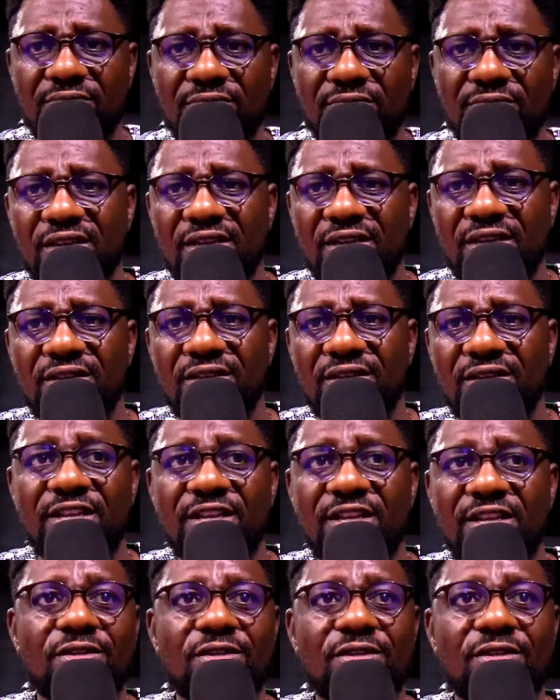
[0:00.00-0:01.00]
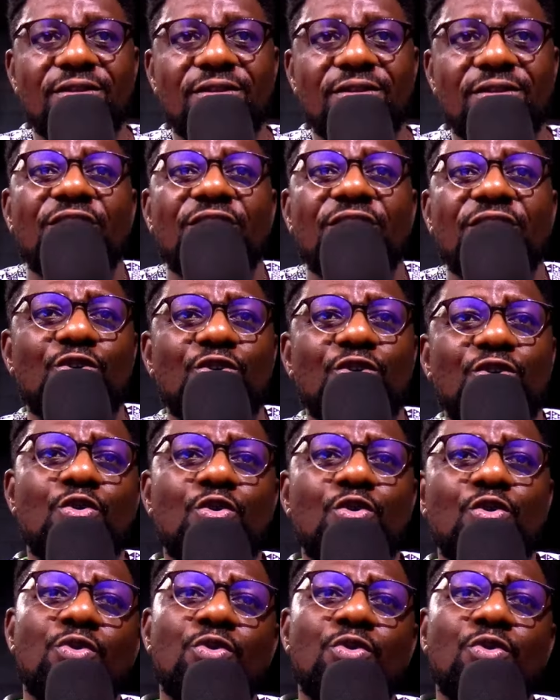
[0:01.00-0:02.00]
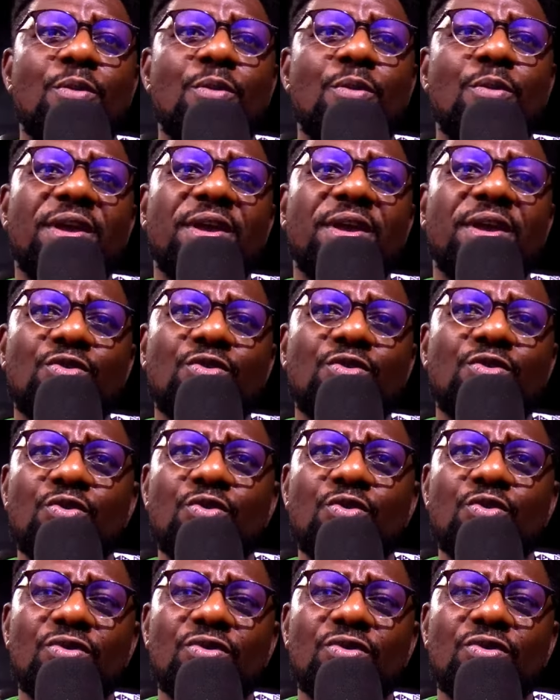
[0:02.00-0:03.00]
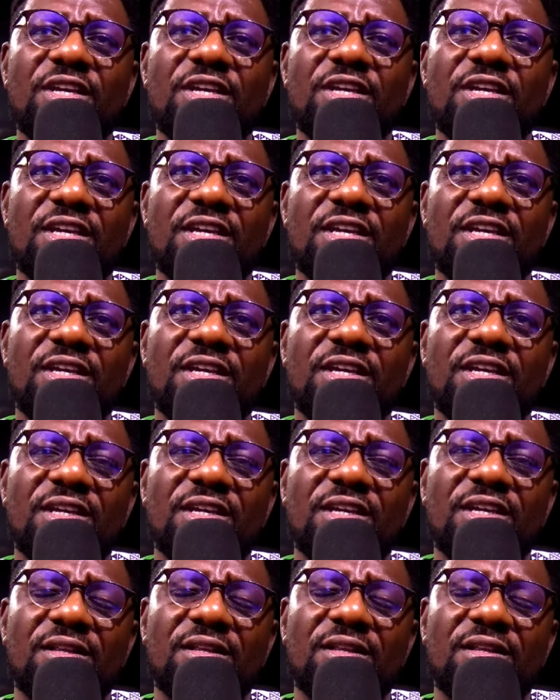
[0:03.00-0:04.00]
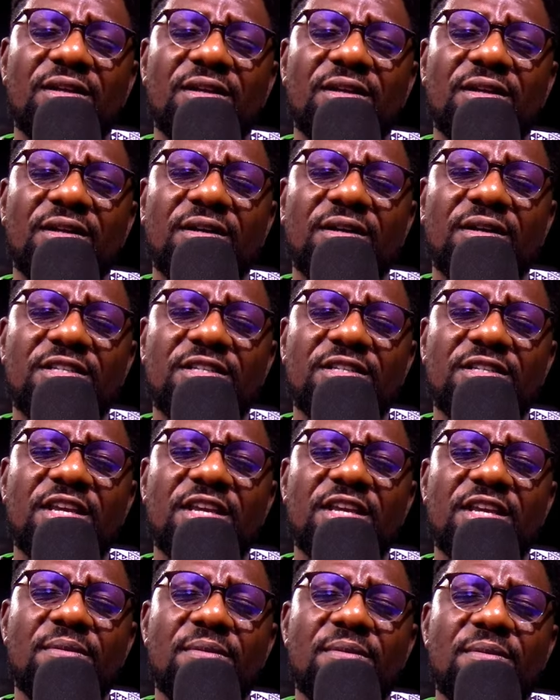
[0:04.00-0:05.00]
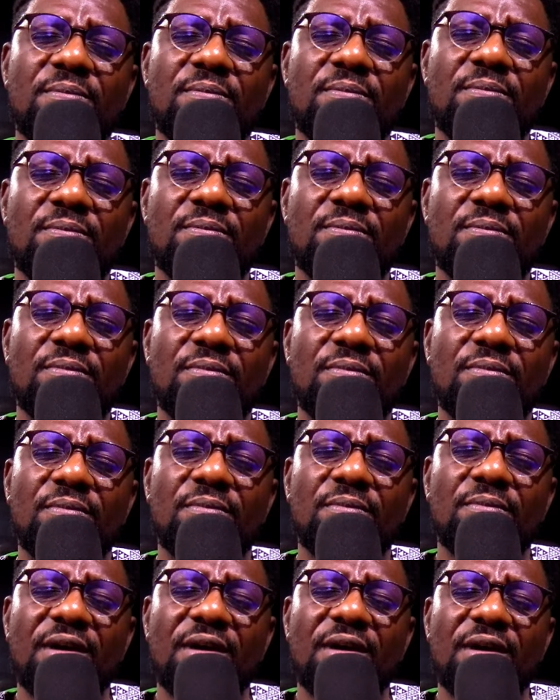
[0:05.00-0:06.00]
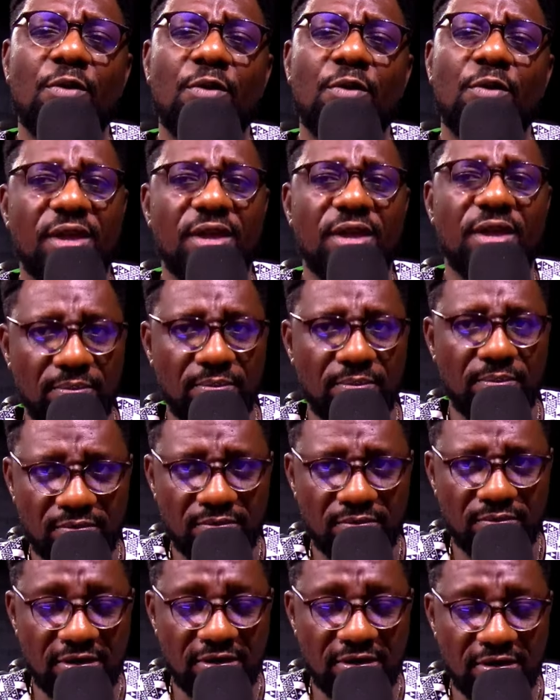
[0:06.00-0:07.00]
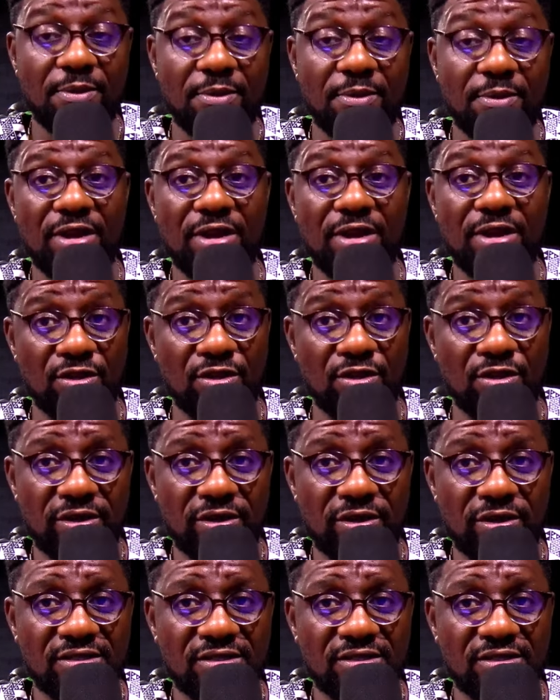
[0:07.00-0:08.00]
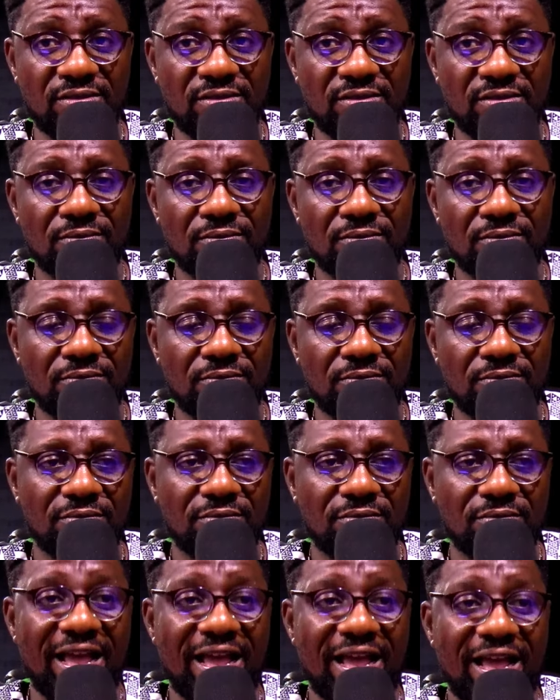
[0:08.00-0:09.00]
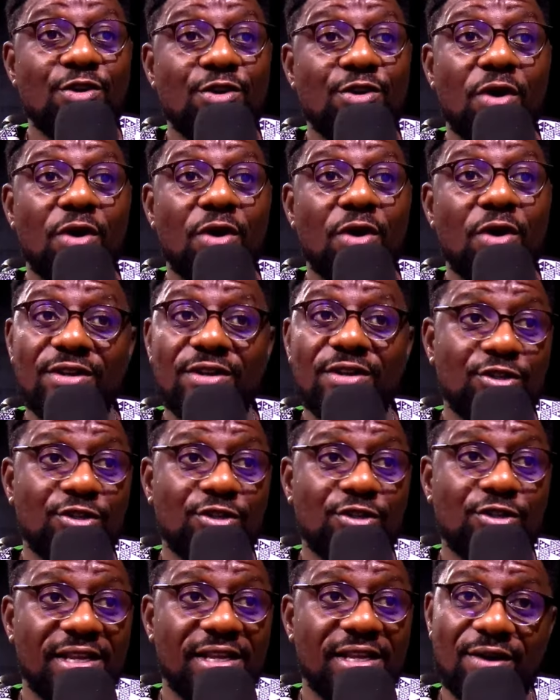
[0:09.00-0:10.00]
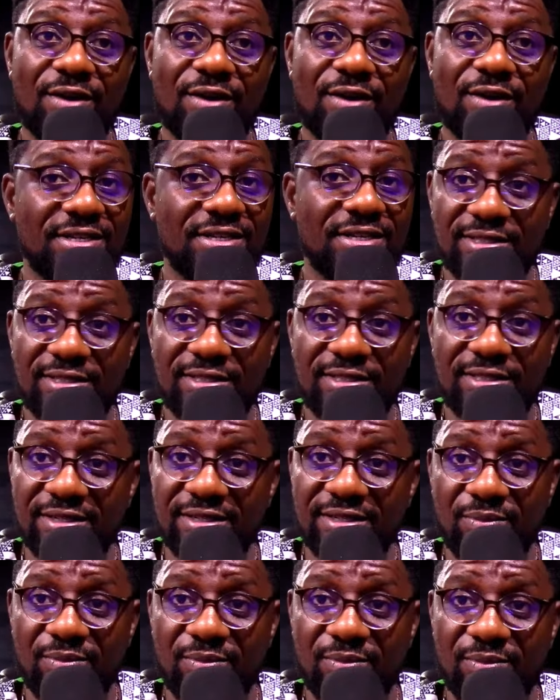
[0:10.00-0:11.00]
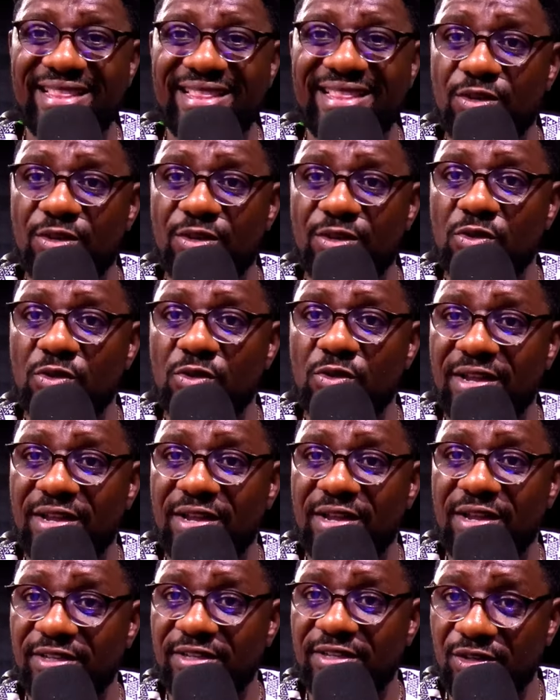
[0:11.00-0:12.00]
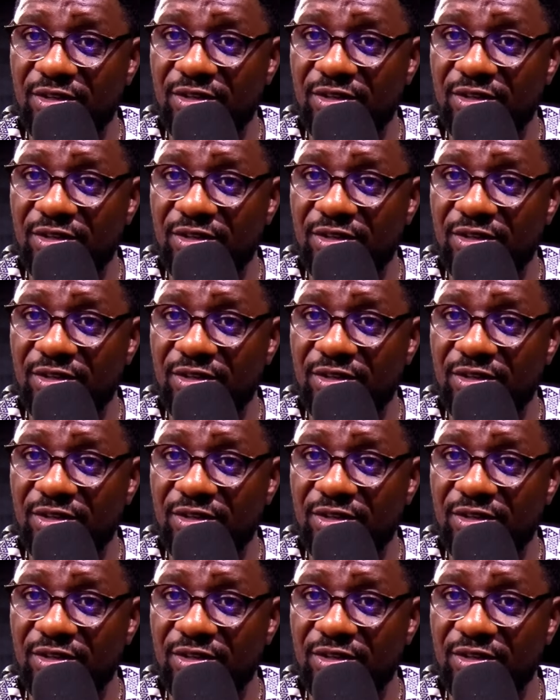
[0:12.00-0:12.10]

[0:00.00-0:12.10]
YouTube will not pay you the same RPM like people that are in the US. I don't know how they usually calculate this thing, but I think it was what affected us.